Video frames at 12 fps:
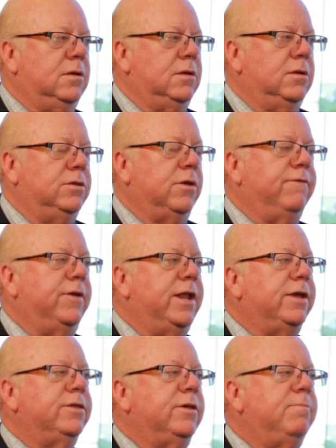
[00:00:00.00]
So
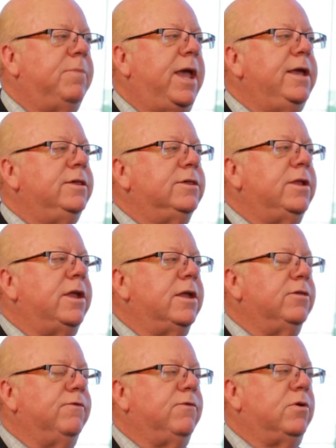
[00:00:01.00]
Vanessa, P.A.C.E.
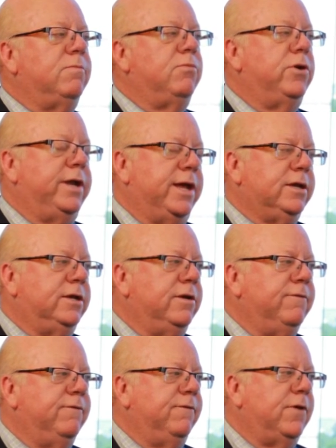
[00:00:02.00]
stands for
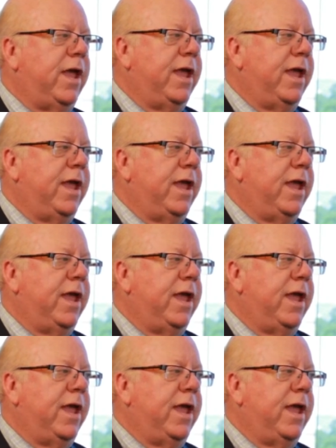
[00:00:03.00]
Predictive